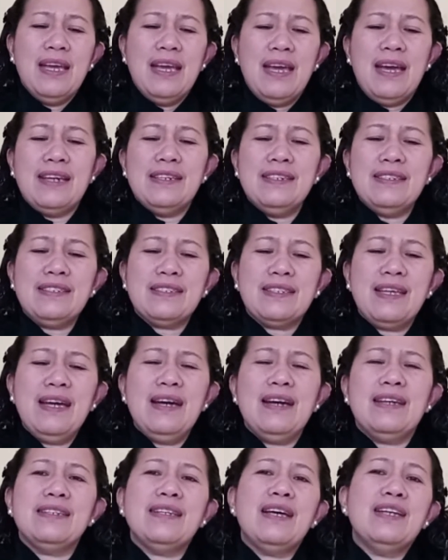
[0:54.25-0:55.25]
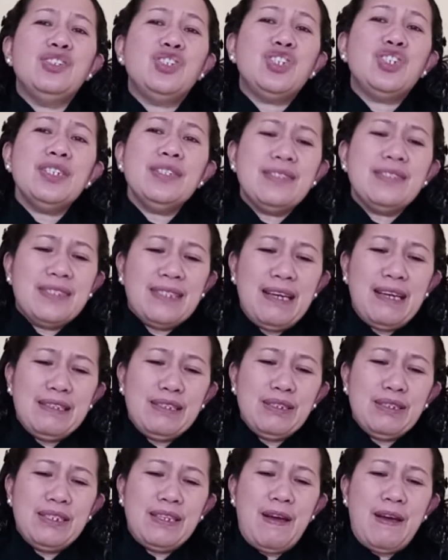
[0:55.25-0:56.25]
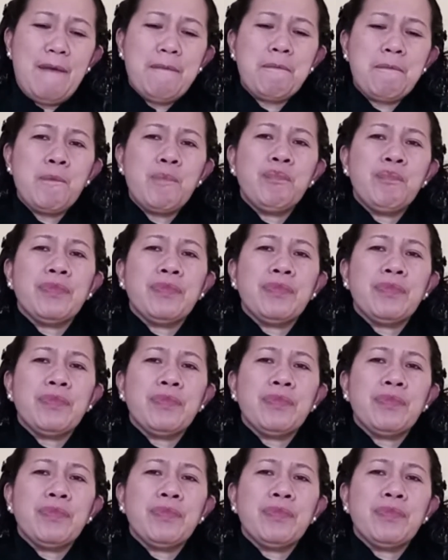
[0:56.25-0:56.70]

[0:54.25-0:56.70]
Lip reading: And he said, and Jesus said to them,